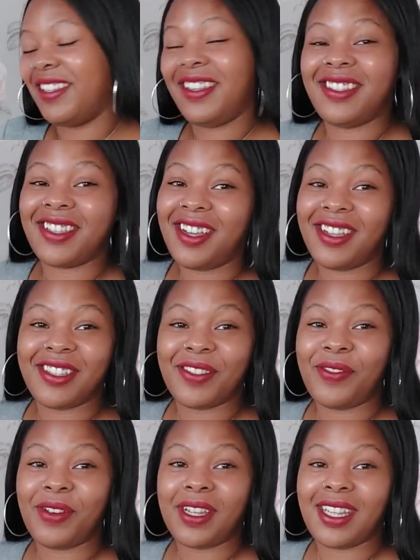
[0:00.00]
these cards are
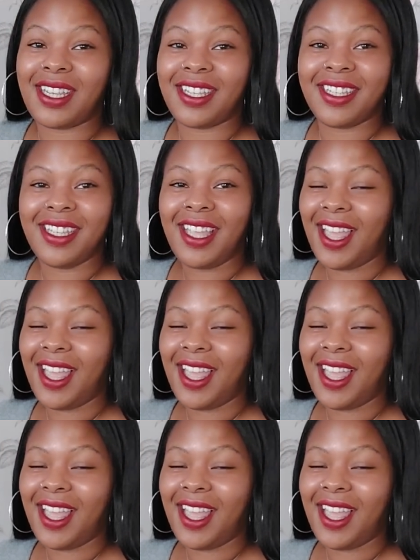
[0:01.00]
funny.